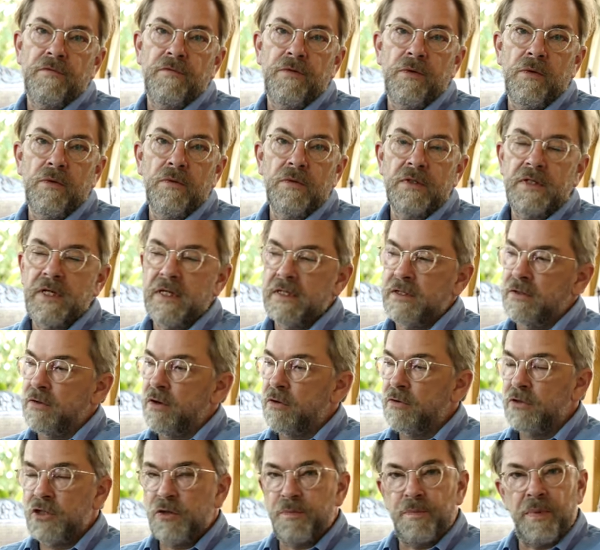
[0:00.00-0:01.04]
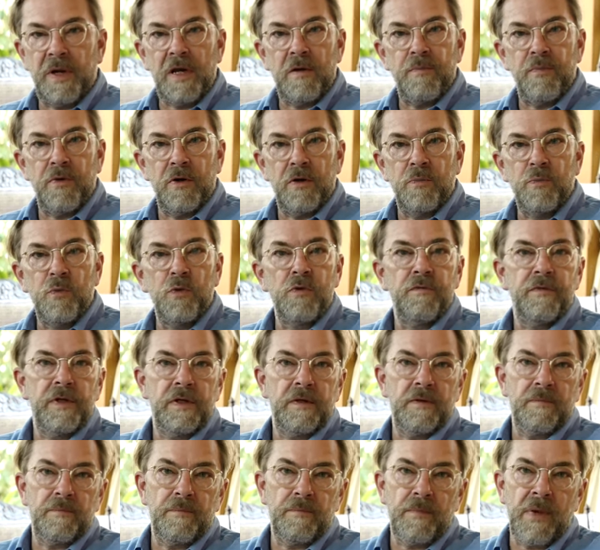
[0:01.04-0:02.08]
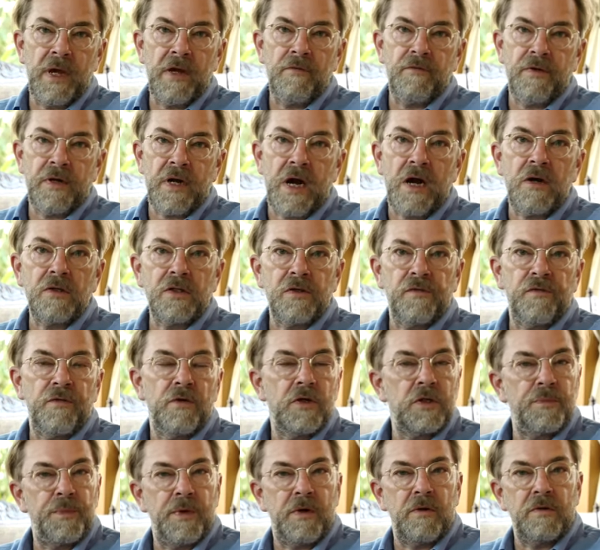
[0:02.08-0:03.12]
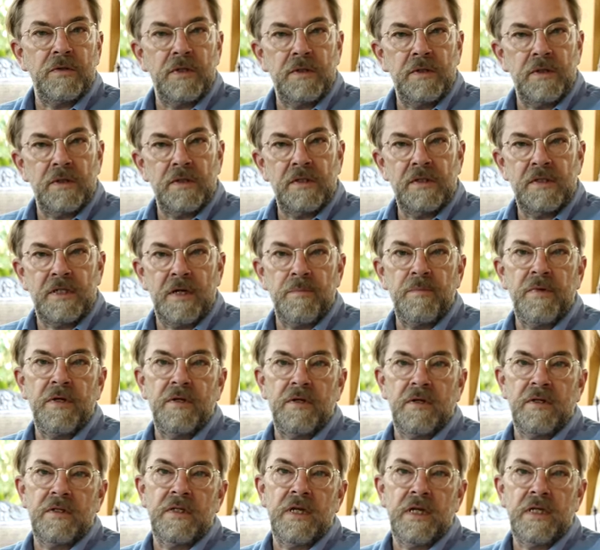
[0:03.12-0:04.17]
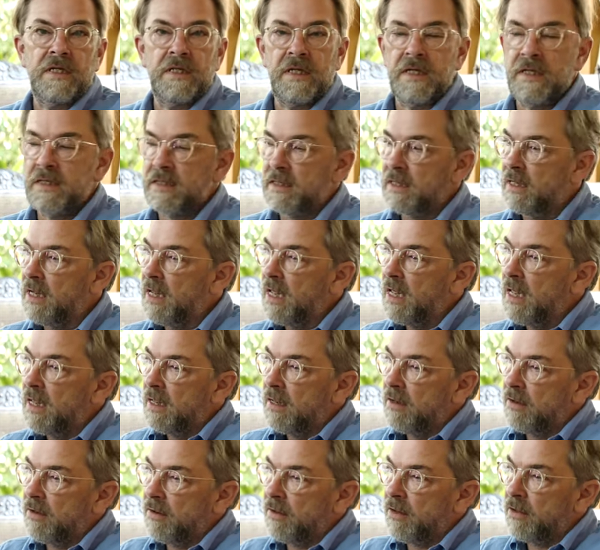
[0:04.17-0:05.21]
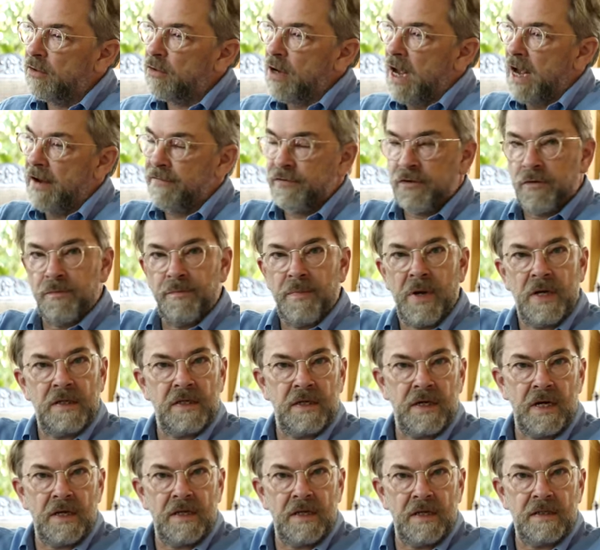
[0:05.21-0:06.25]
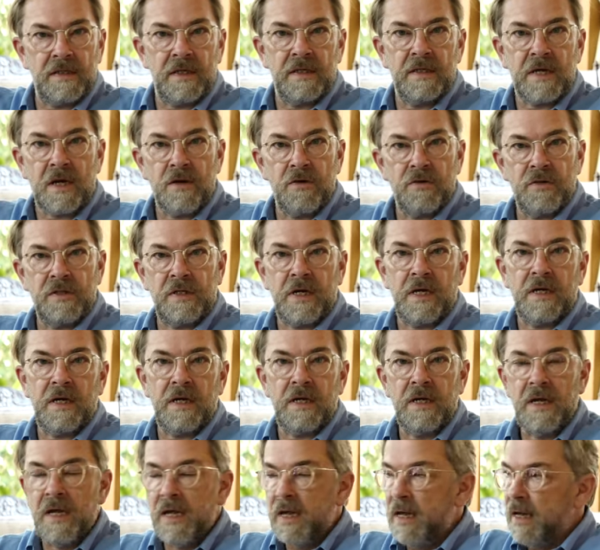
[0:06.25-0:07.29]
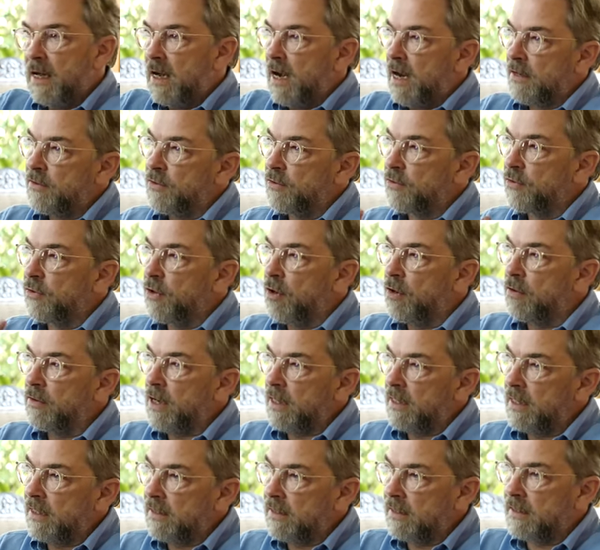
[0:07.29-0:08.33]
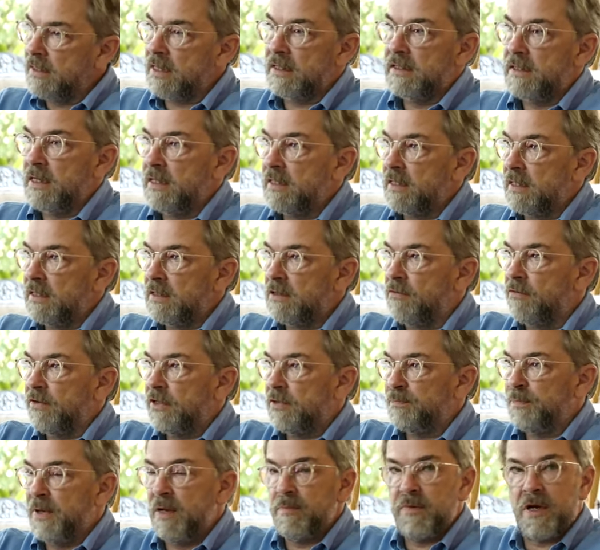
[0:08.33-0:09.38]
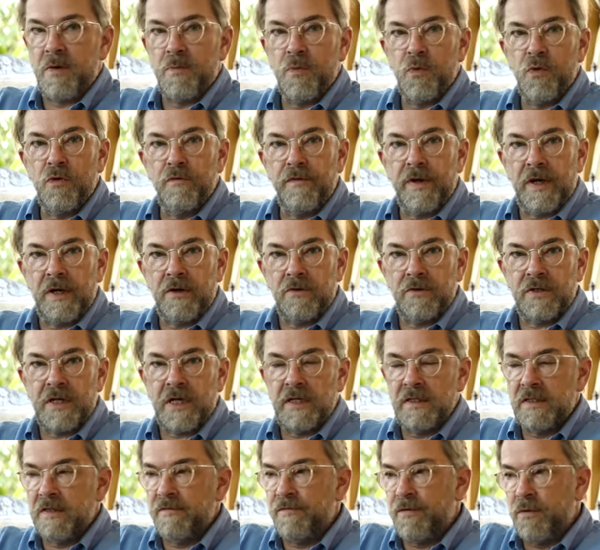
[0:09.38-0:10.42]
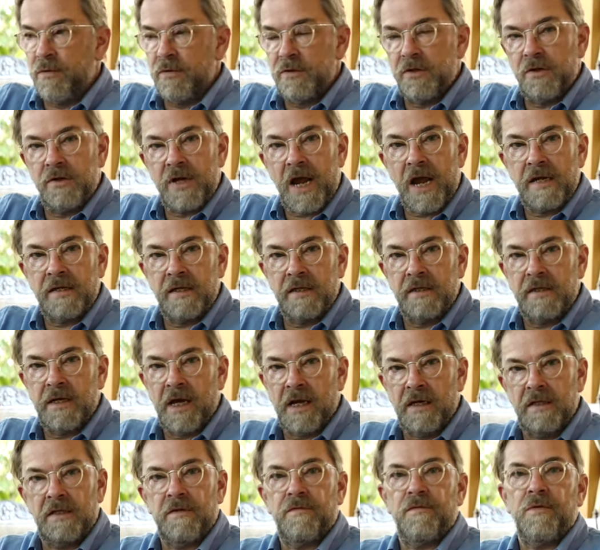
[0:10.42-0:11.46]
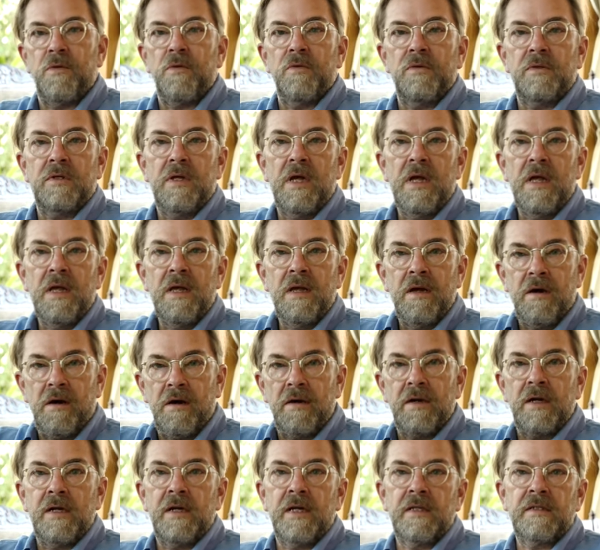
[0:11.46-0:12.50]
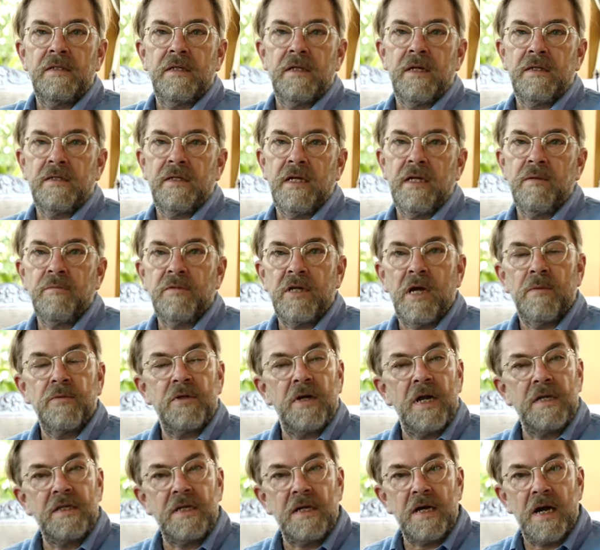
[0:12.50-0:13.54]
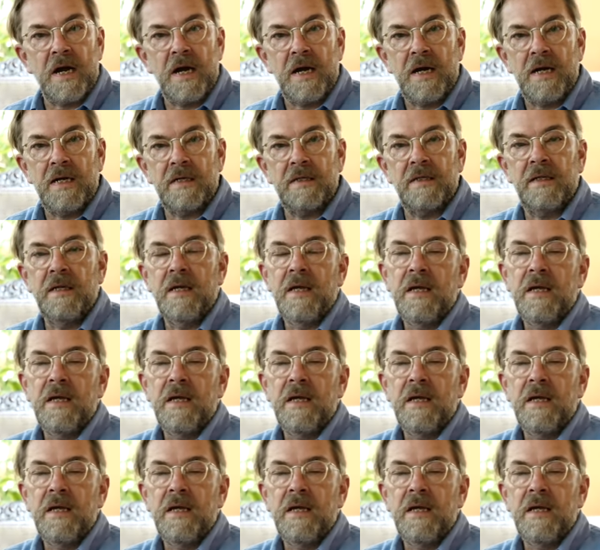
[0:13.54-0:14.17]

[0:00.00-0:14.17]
focus. There's no Spielberg movie made with autofocus because it just simply doesn't exist. You have to measure the distance and you set it, and you know that this is the distance. So if people are moving and you're changing the focus, you'd actually change the focus on the lens at the same time. So that's an art,